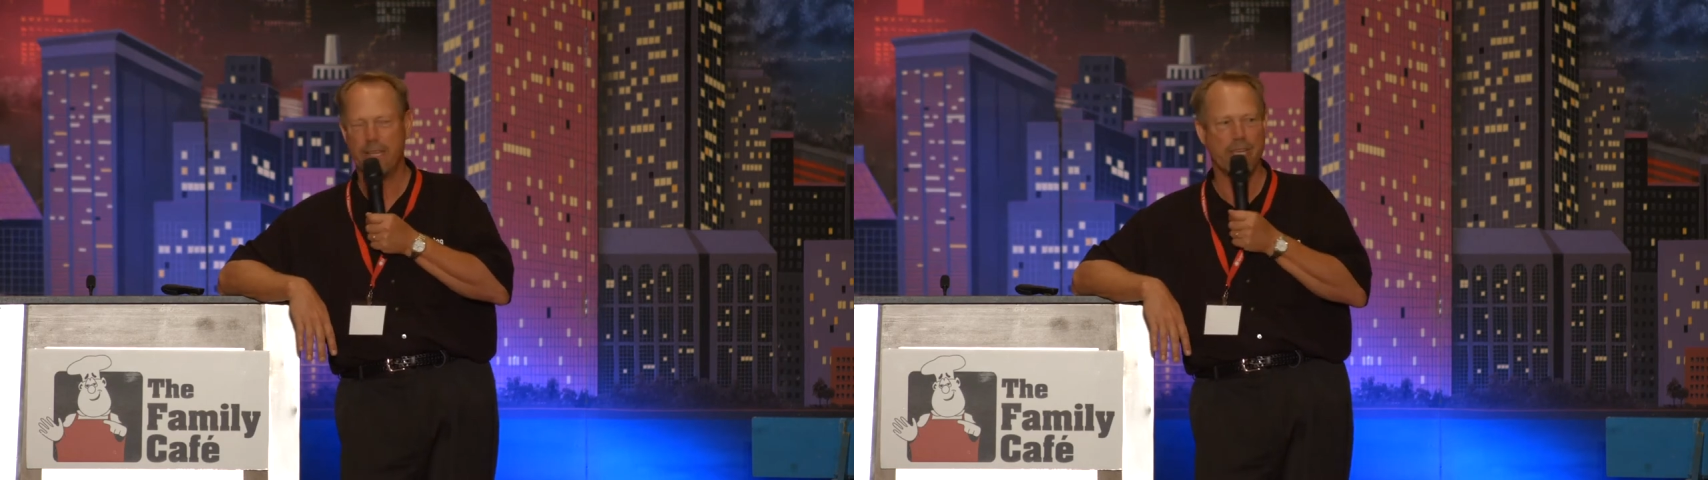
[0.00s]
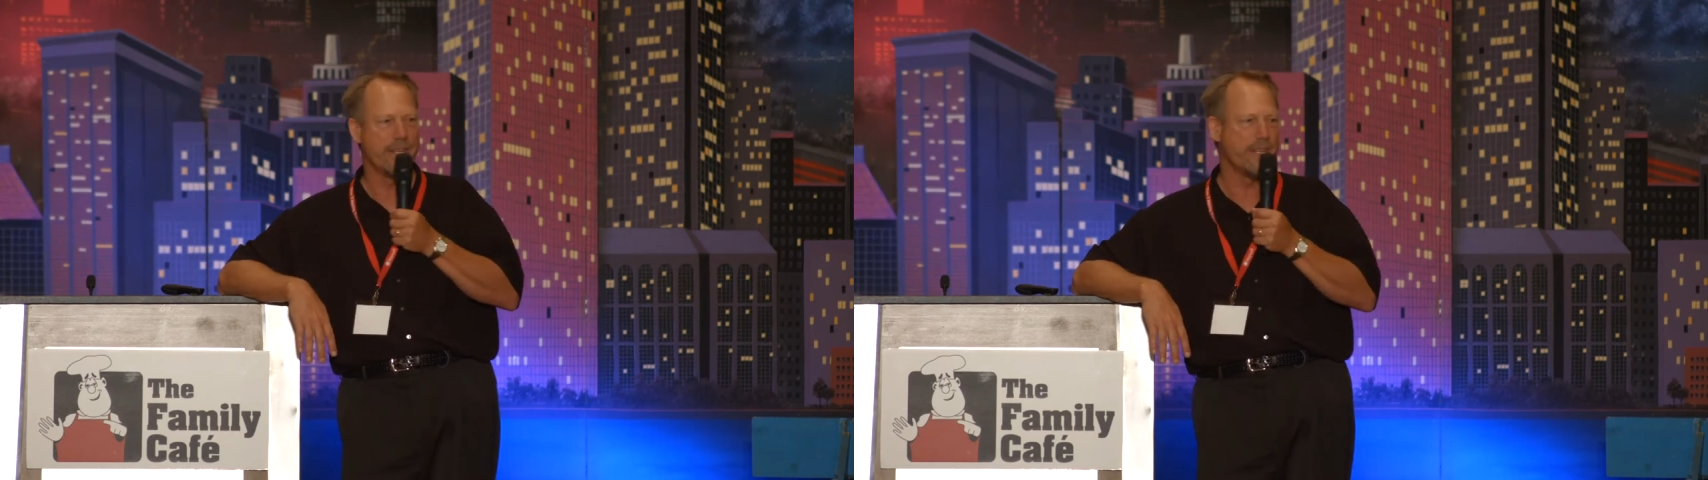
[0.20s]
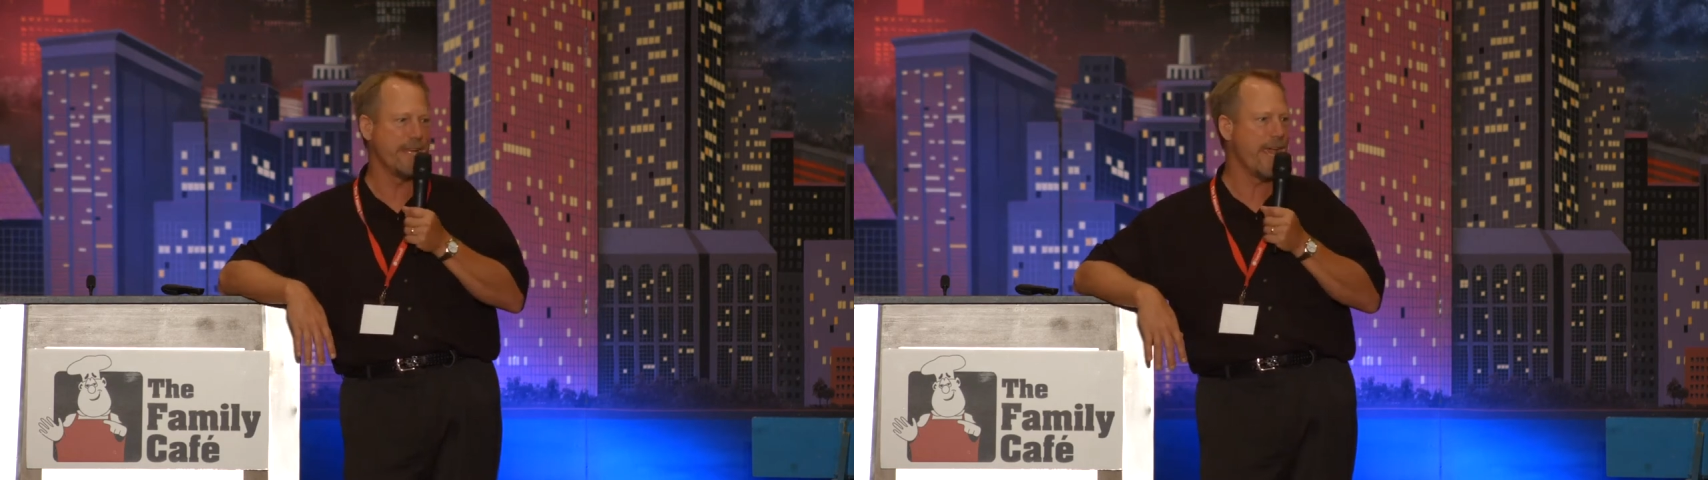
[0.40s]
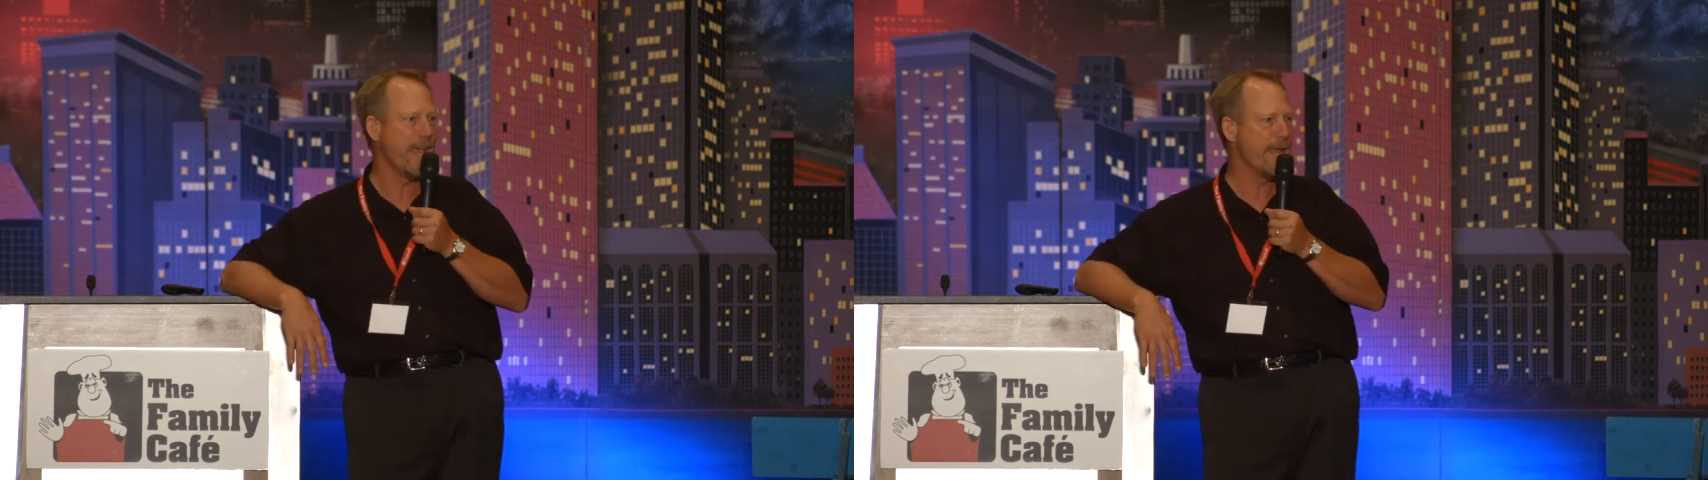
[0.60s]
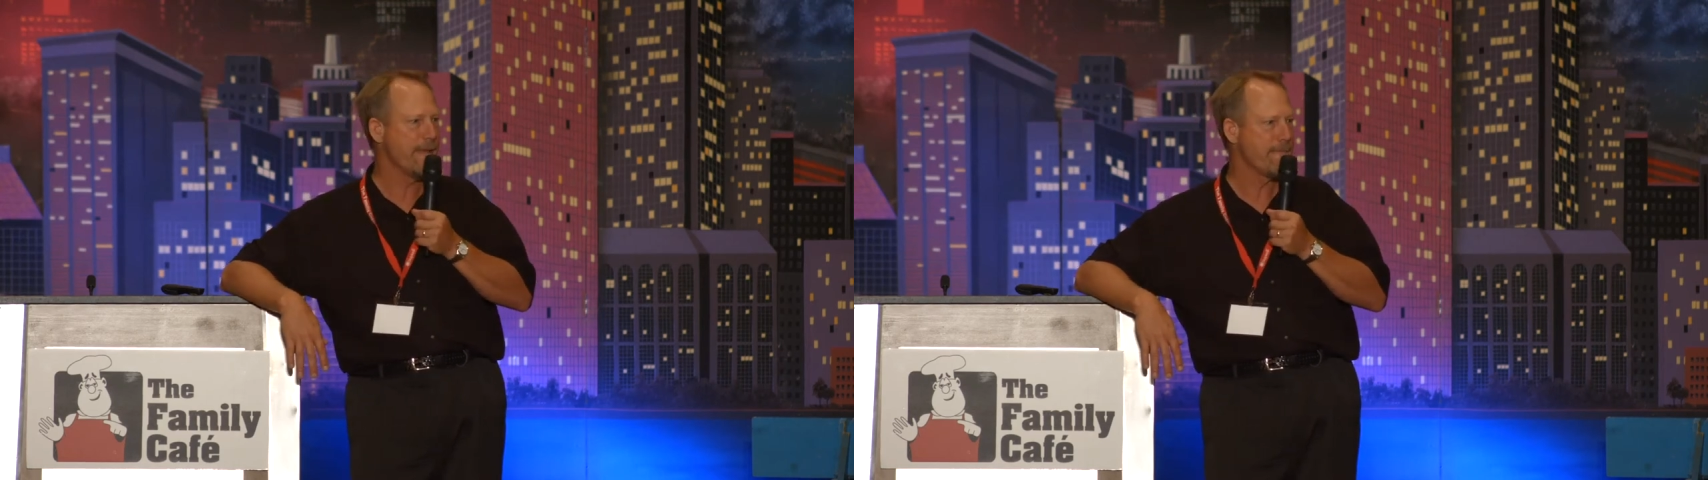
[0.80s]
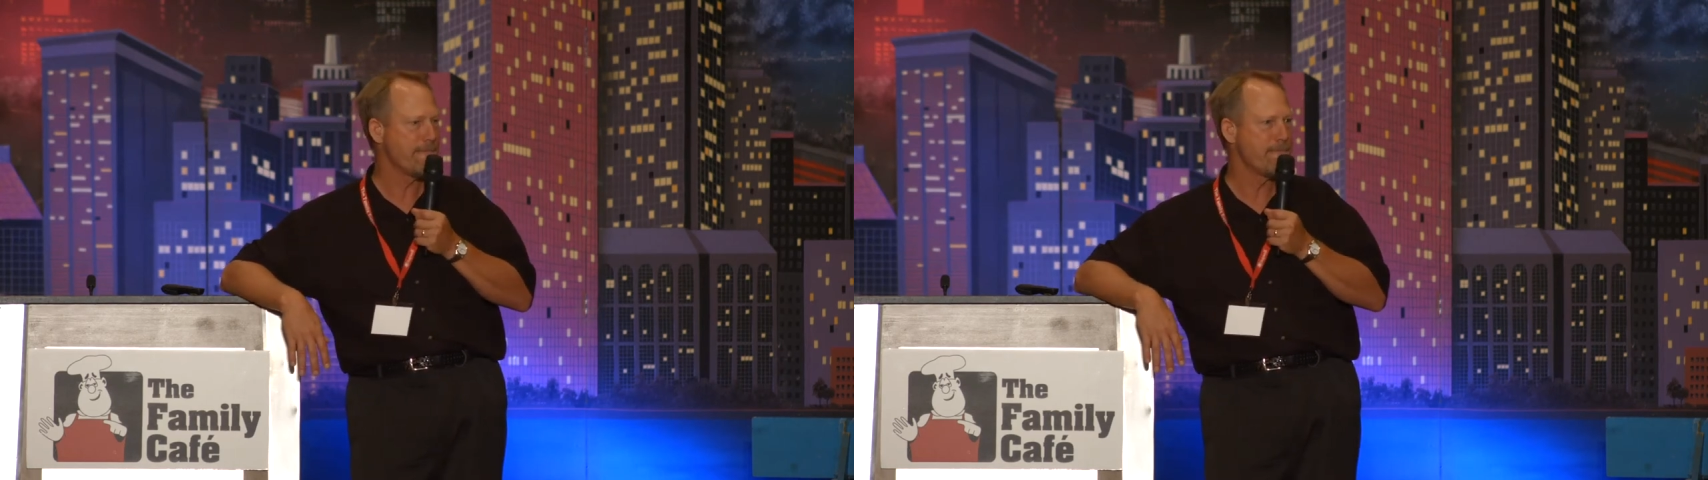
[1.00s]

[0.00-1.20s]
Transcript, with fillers: at the end of the day,